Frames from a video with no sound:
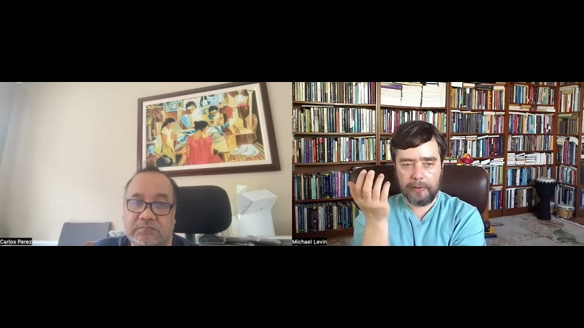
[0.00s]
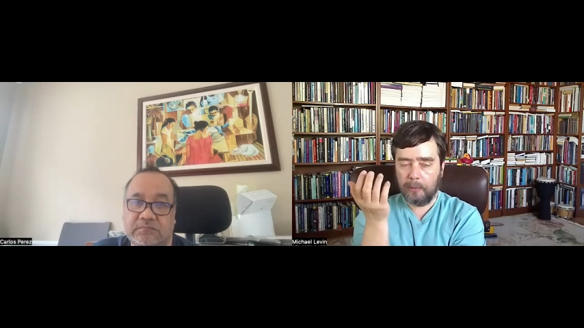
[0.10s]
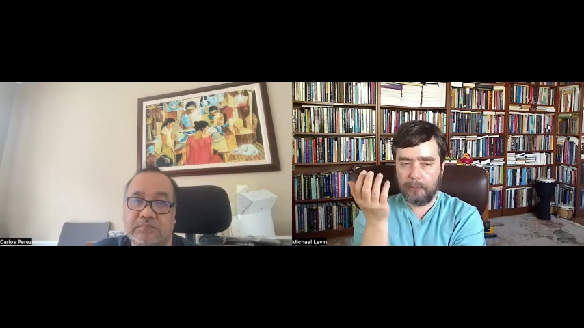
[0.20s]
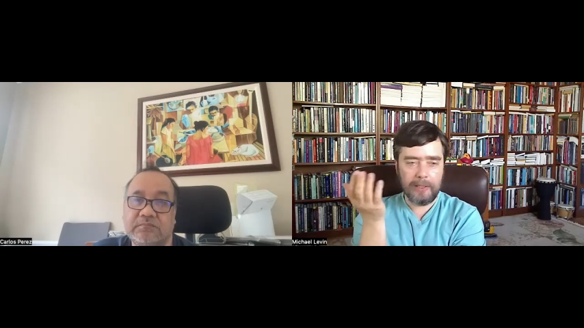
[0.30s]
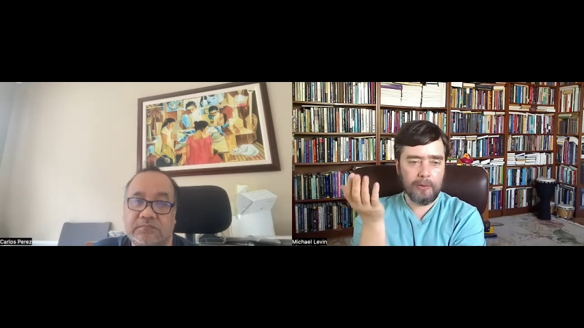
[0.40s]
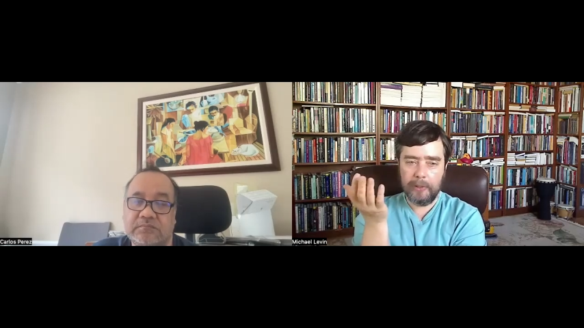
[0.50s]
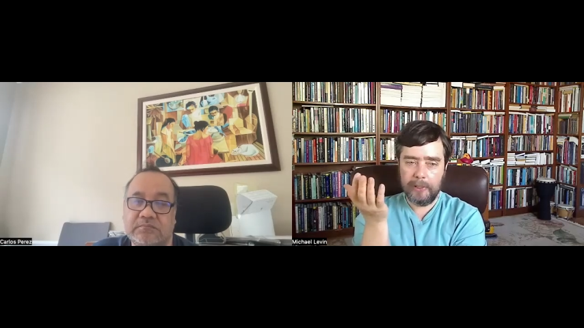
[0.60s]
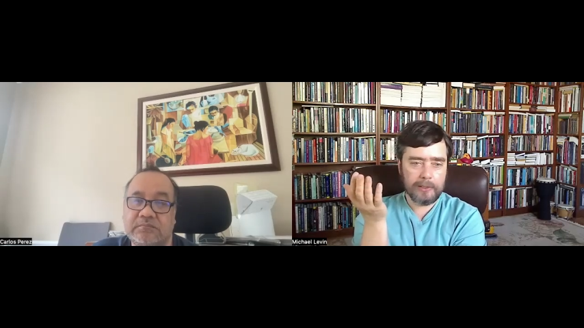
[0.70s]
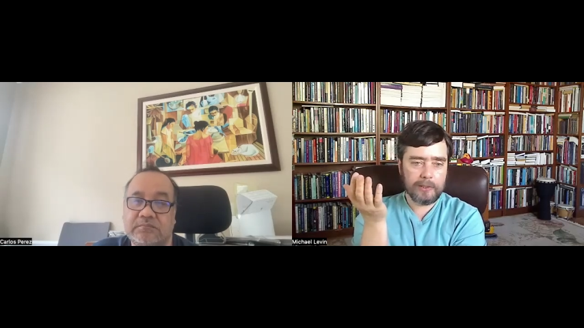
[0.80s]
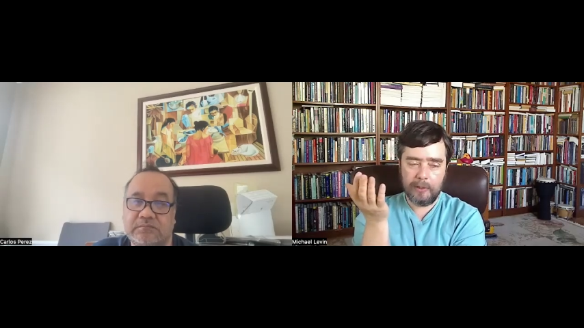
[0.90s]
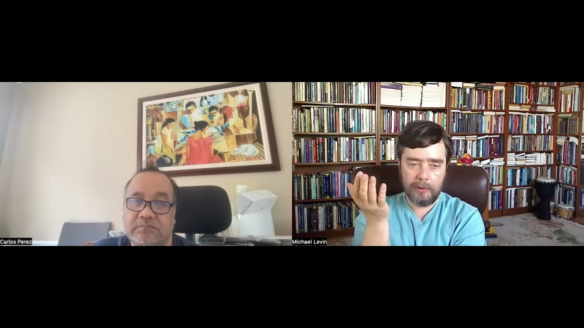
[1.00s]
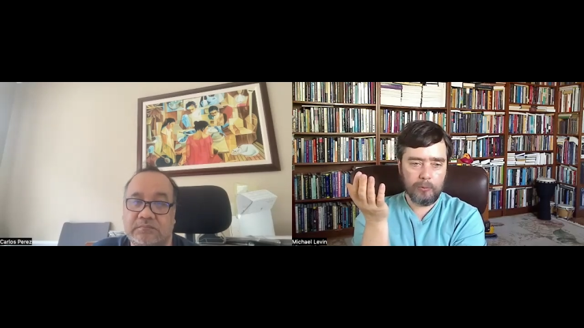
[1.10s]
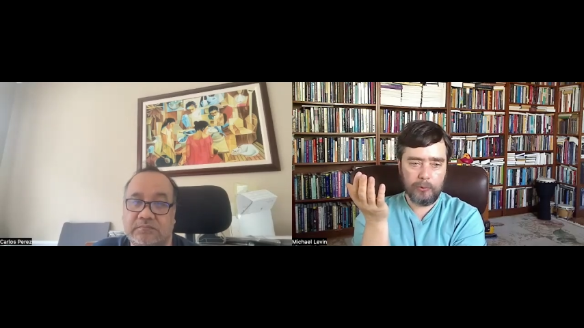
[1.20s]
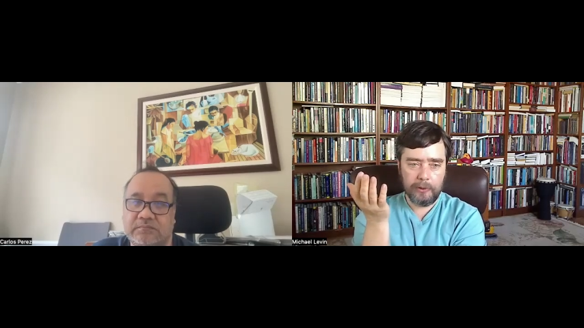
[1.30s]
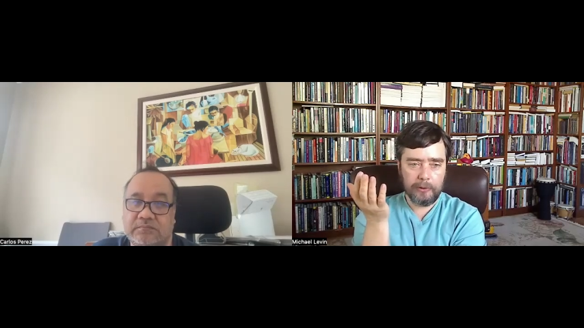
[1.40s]
Speaker 1: There are many ways that
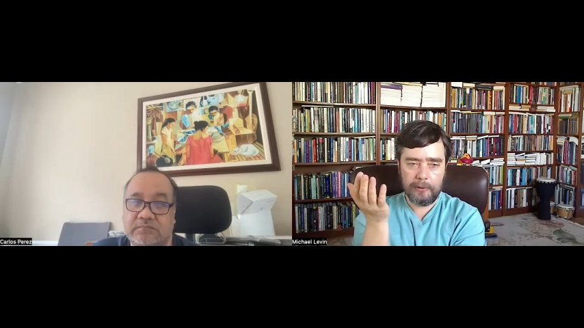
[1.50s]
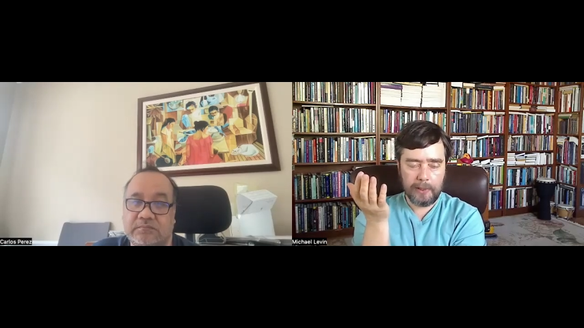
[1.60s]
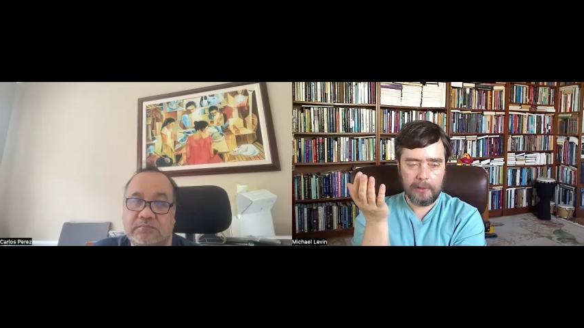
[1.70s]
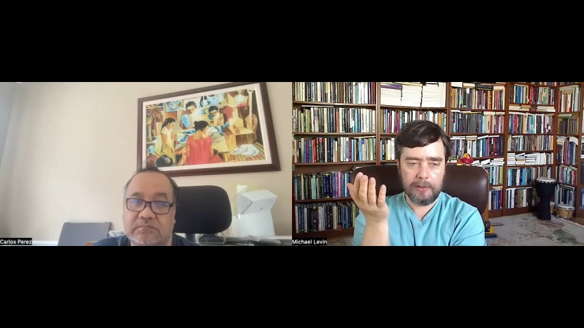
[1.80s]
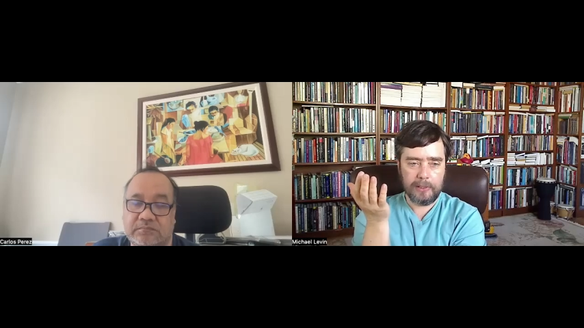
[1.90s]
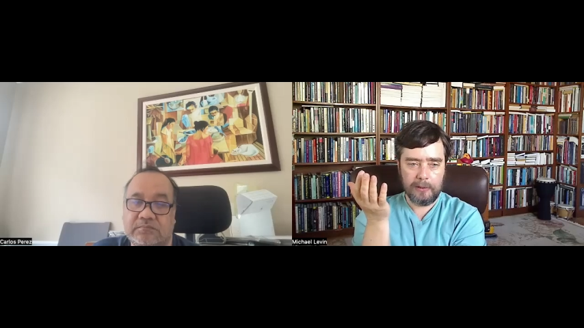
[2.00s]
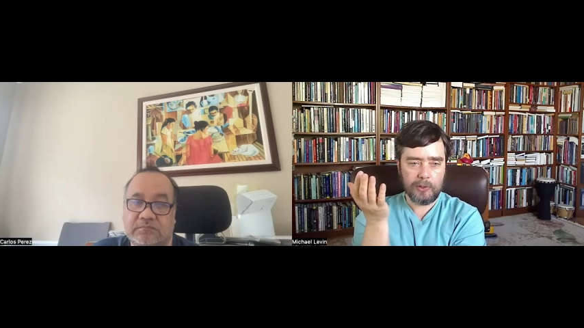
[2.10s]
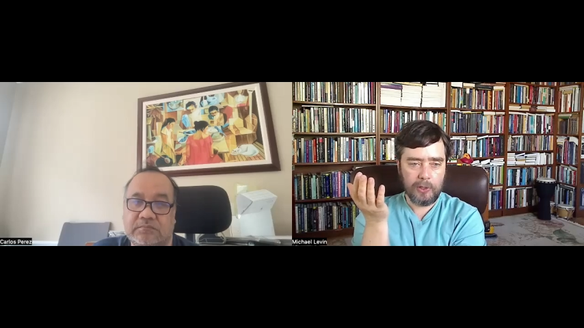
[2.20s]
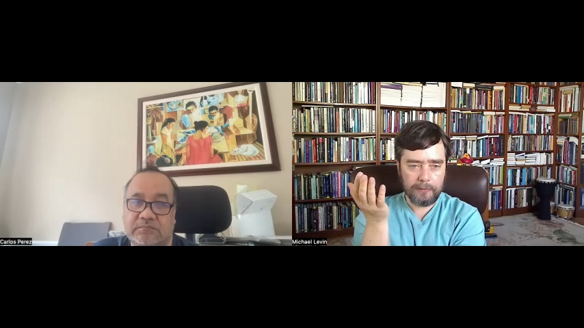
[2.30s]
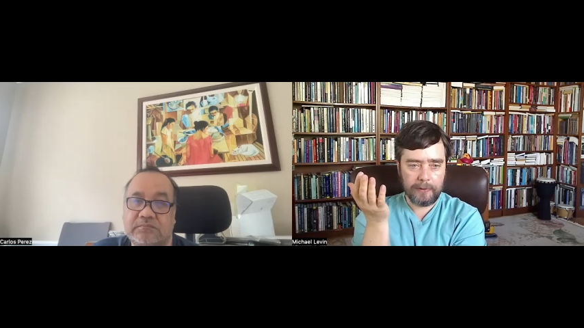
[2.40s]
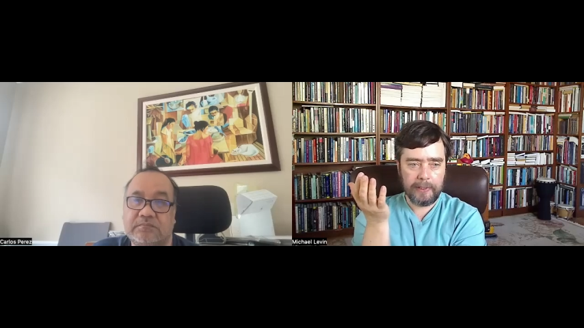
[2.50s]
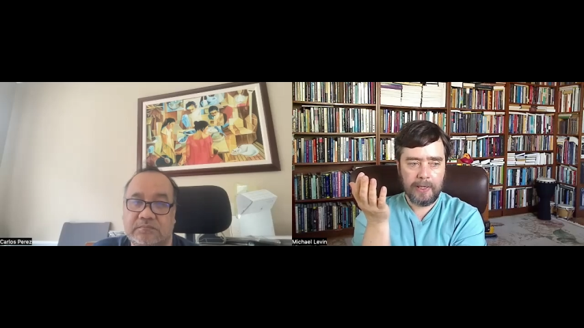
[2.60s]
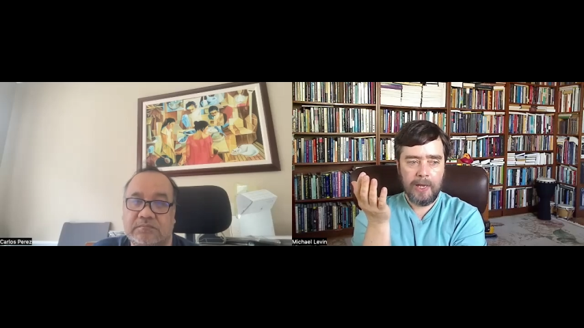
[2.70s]
we could kill ourselves off, right?